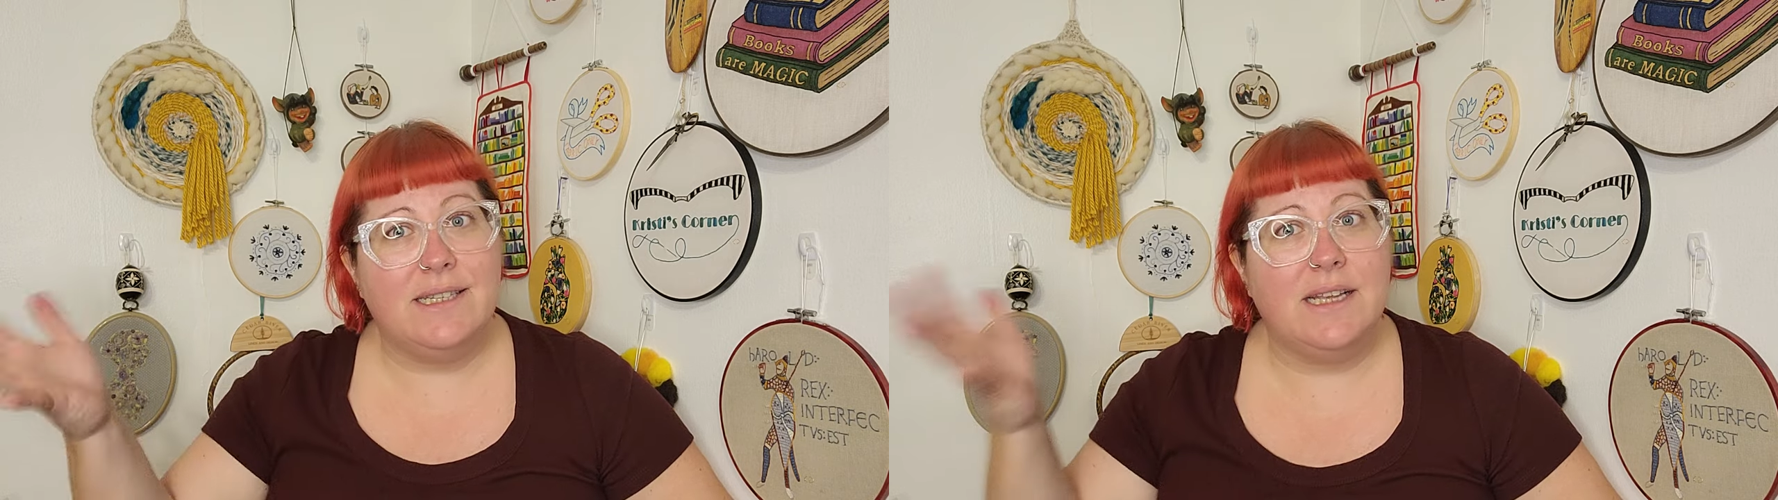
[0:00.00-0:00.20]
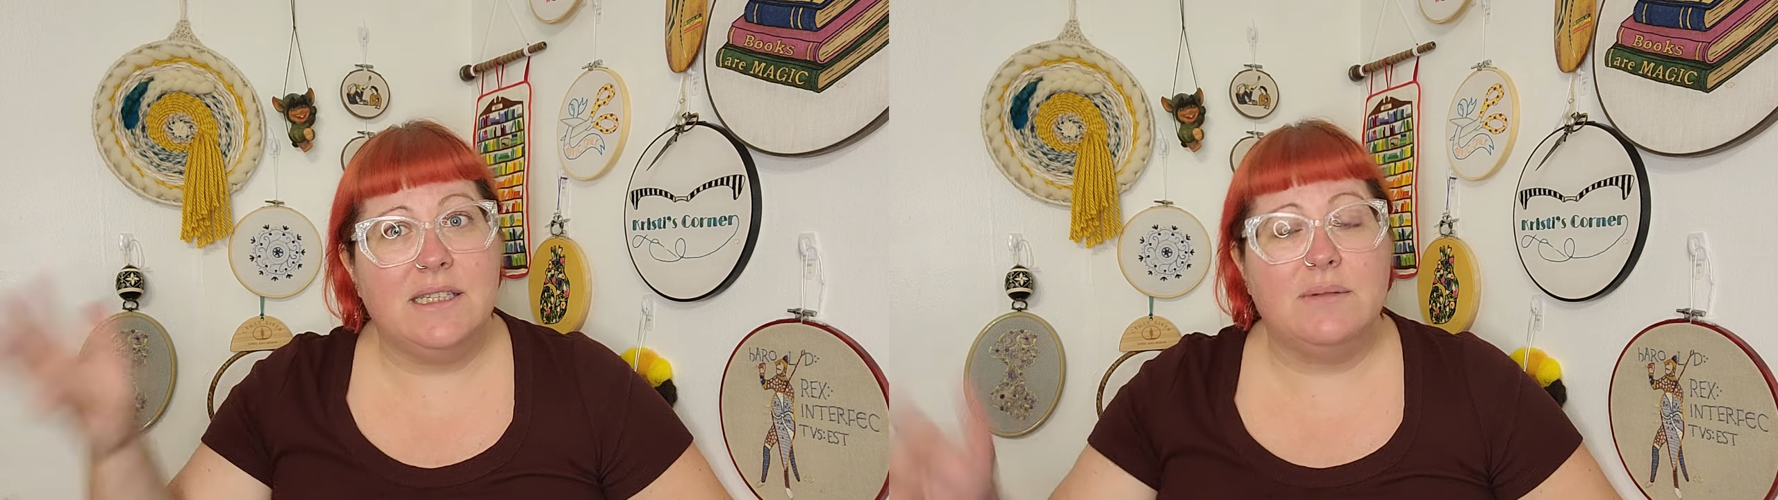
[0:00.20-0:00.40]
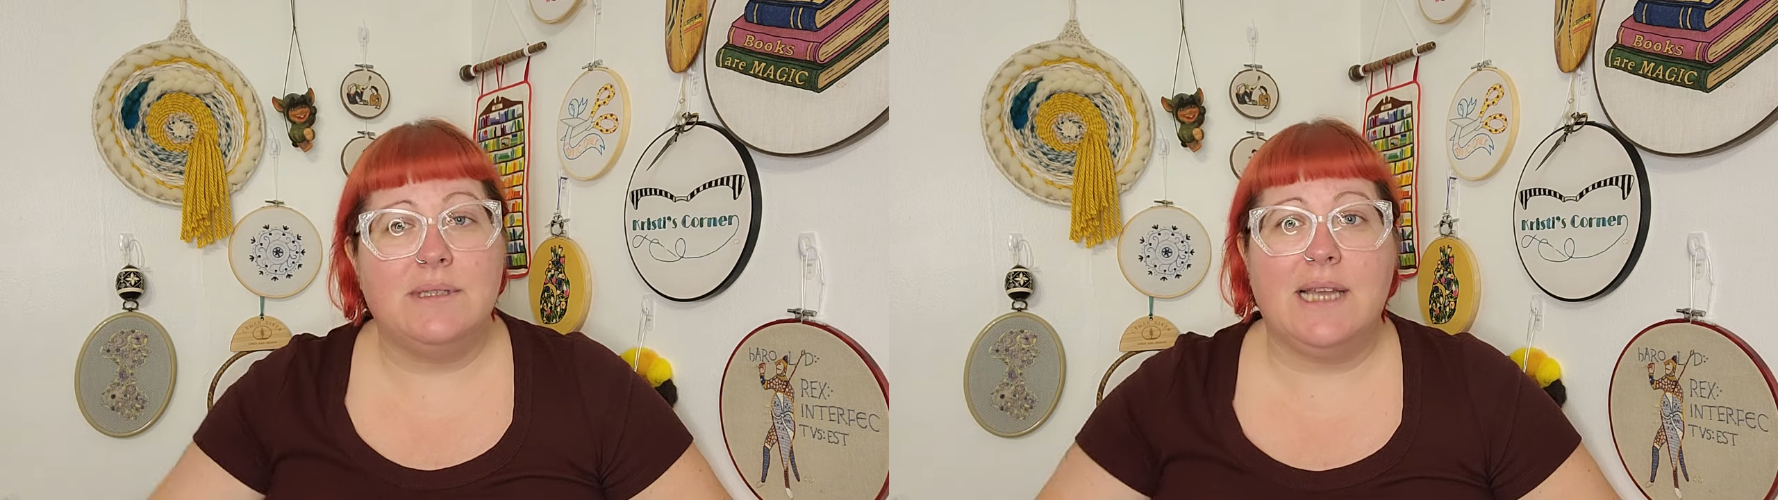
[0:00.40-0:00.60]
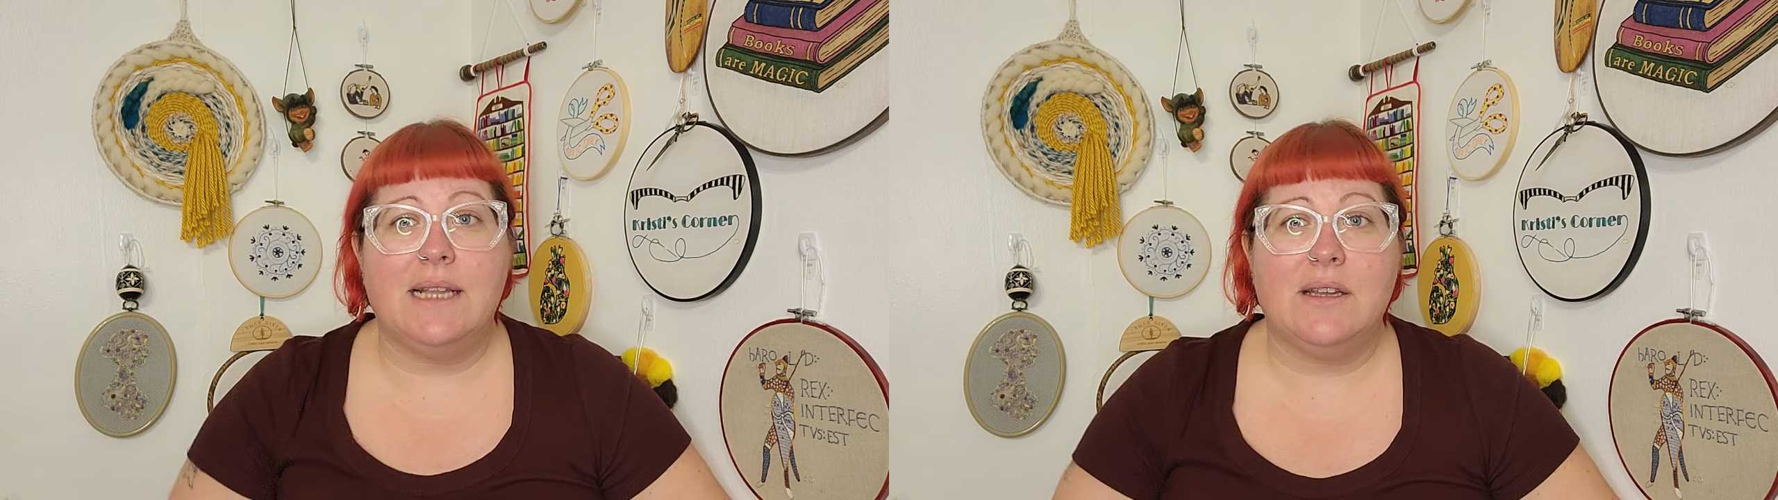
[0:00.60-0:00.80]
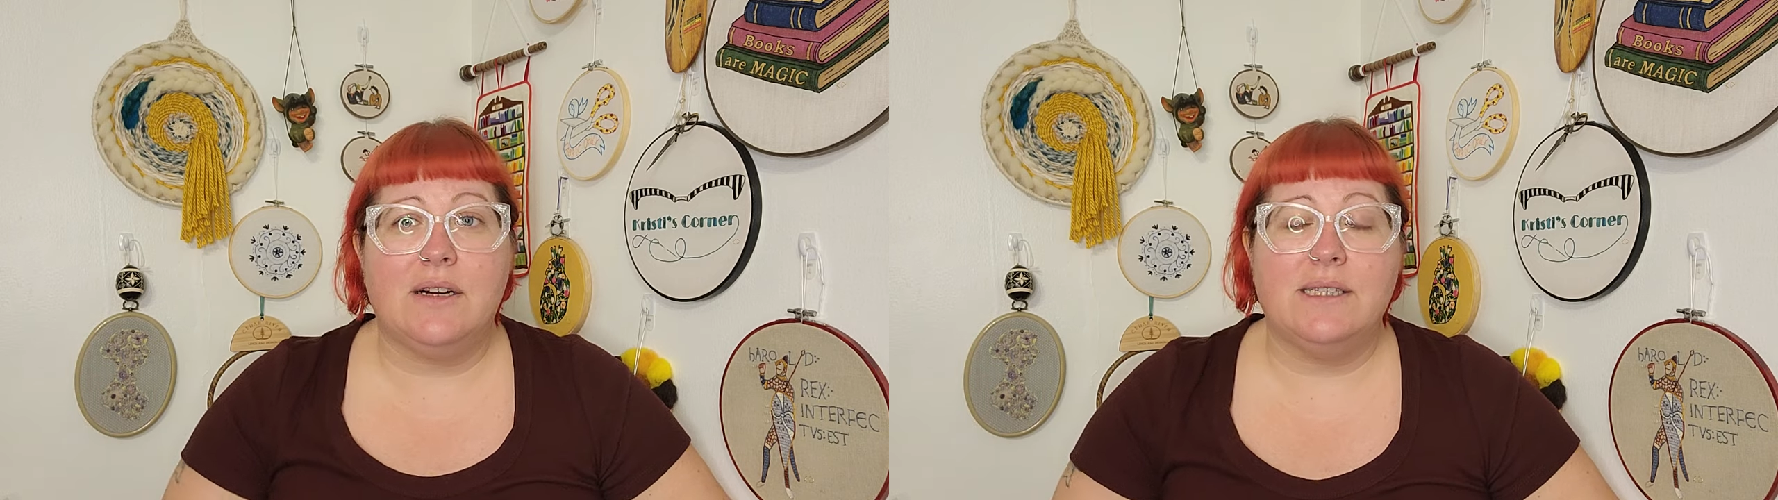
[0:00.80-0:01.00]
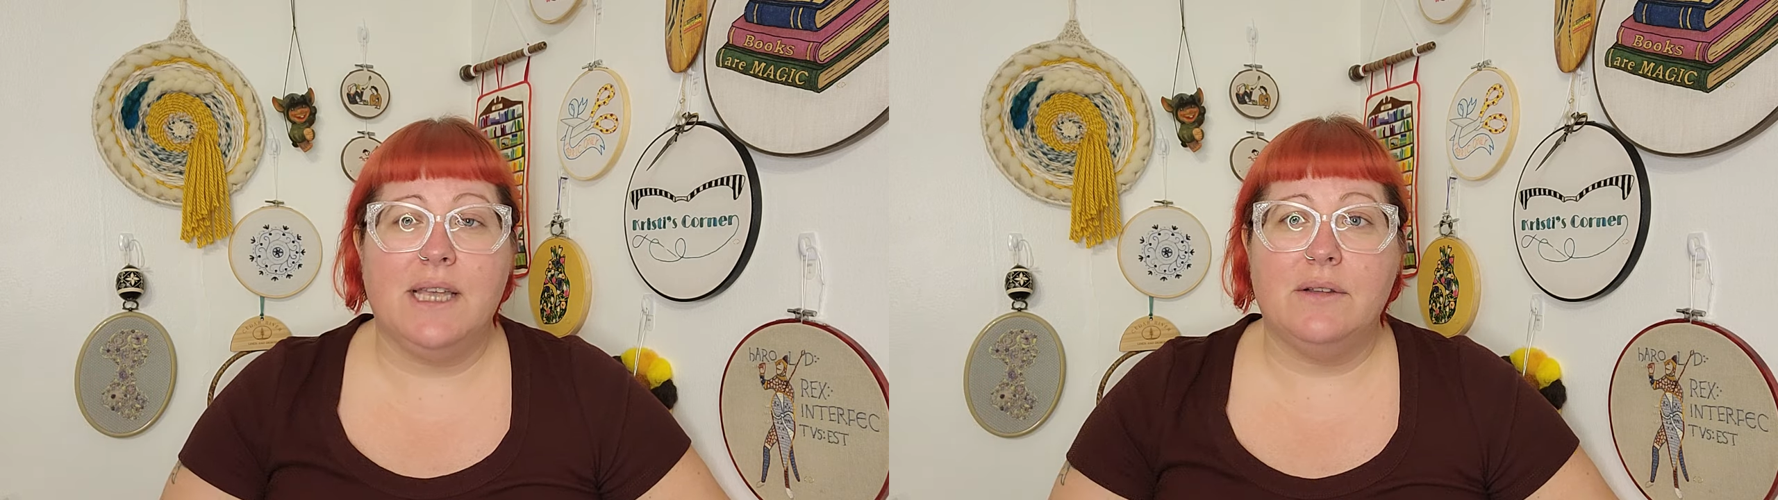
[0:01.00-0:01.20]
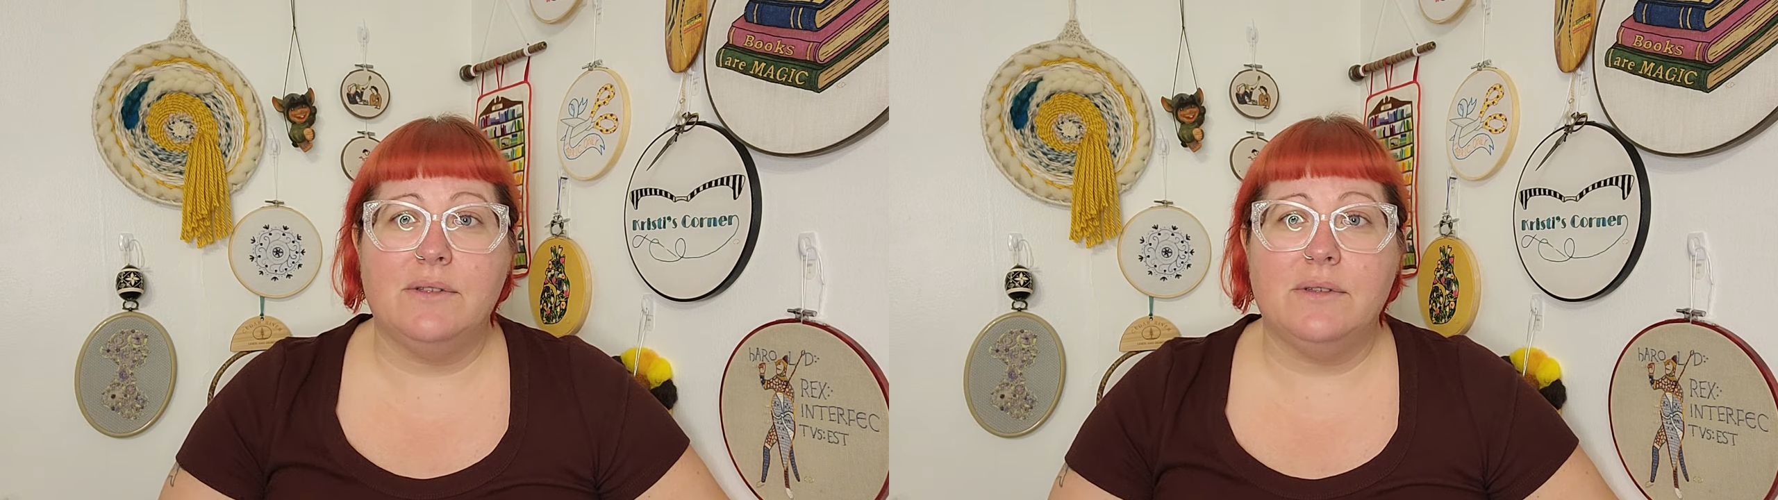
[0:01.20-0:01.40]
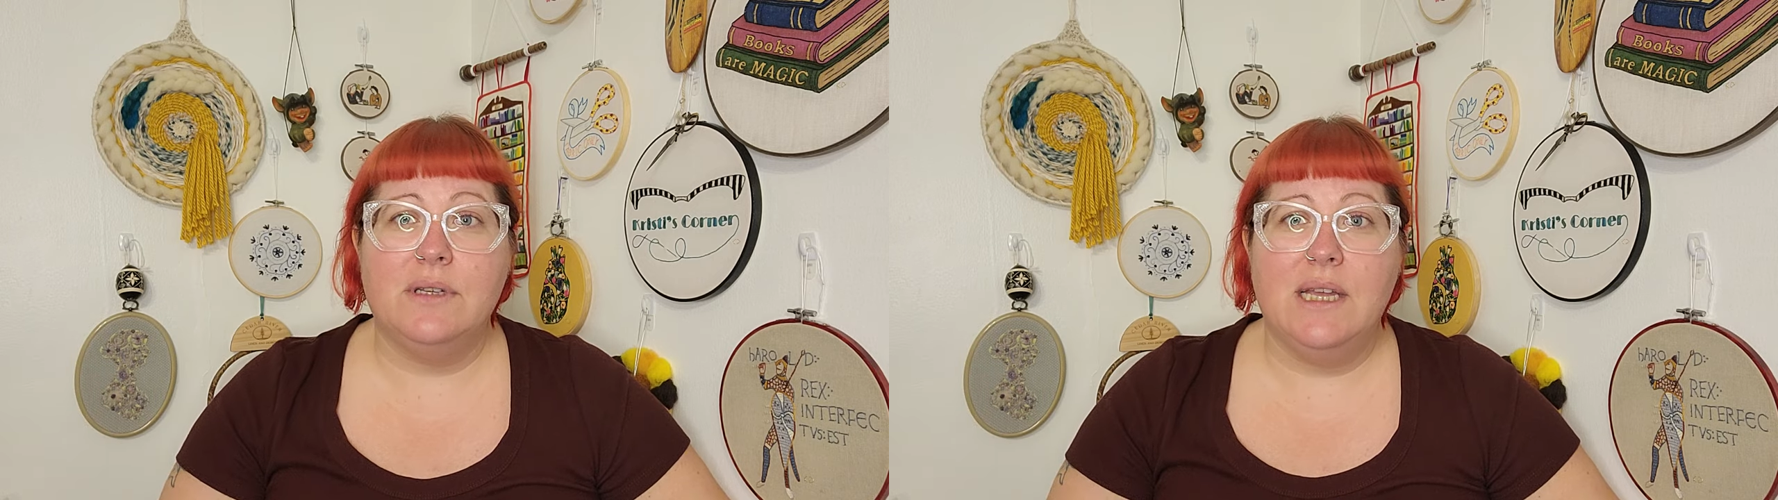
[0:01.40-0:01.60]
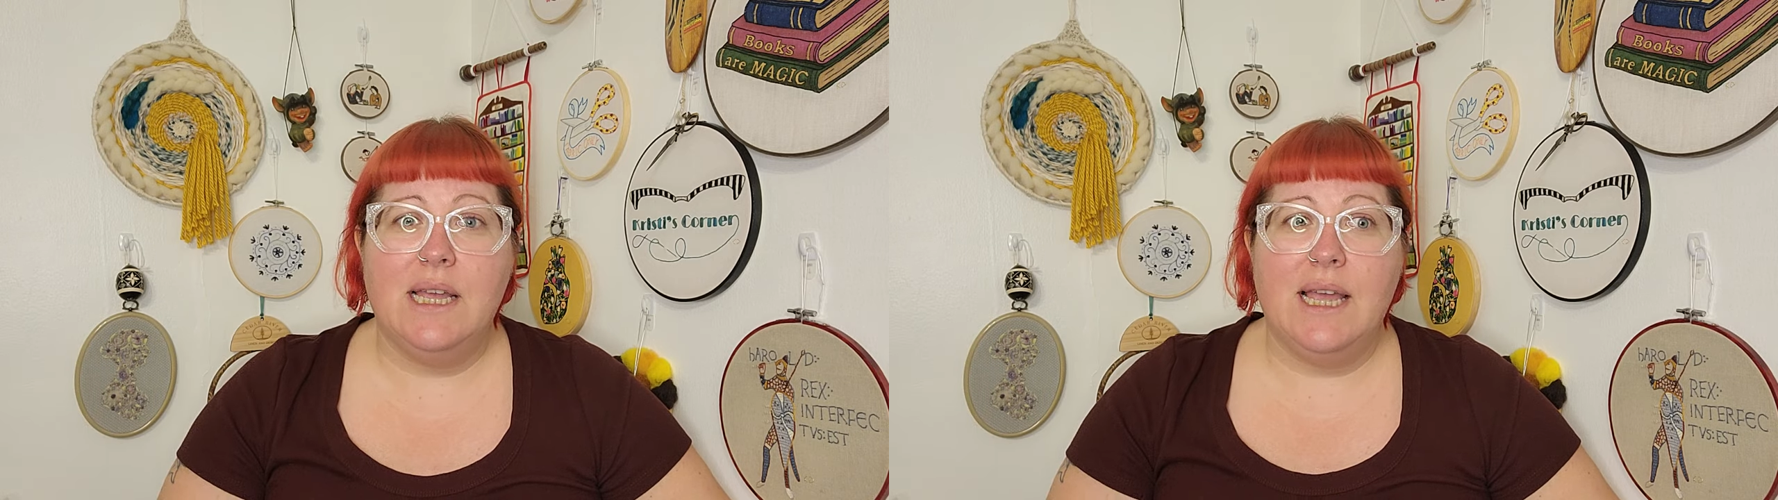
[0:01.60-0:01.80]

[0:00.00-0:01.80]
Santa was at the Arts Council.